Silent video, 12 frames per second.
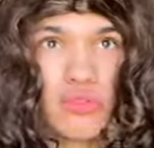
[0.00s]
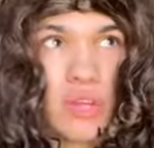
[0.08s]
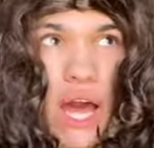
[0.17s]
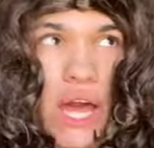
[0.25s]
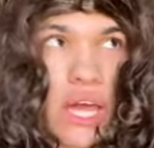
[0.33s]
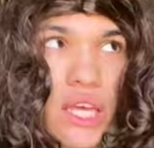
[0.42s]

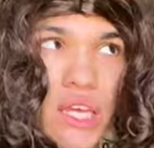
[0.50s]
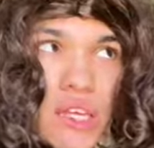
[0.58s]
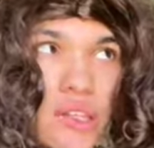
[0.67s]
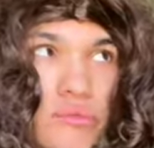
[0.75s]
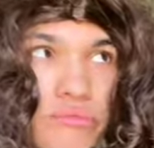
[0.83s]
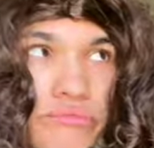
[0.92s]
Like
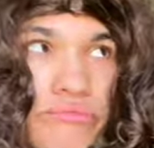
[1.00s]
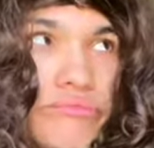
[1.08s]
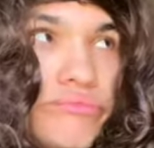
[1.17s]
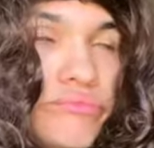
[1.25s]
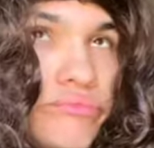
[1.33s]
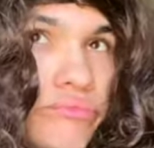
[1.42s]
shit, I
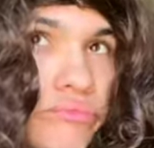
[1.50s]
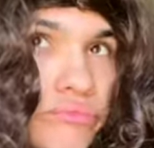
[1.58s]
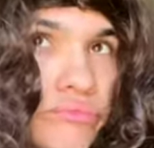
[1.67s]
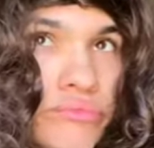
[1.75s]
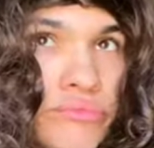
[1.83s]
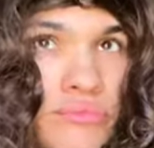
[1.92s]
know what I'm gonna
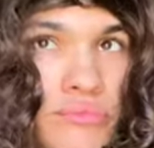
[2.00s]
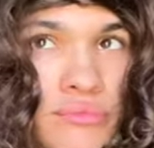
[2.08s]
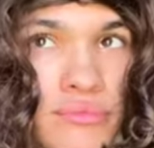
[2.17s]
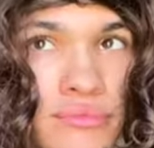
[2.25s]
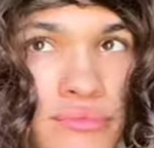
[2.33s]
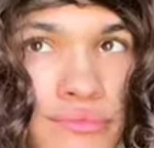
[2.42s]
do with
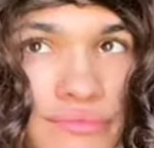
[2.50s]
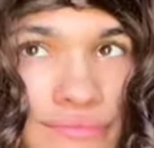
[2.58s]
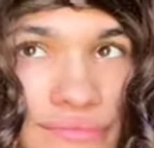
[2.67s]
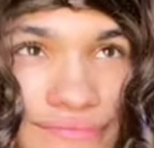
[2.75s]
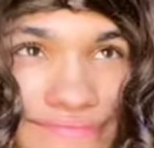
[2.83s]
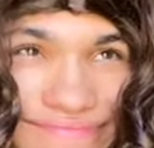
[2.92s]
you,
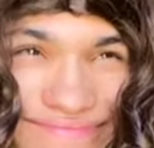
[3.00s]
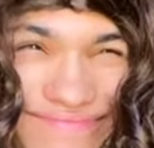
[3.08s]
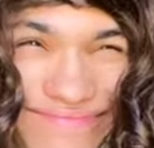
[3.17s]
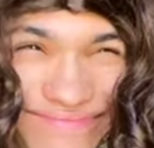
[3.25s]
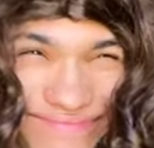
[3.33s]
for real.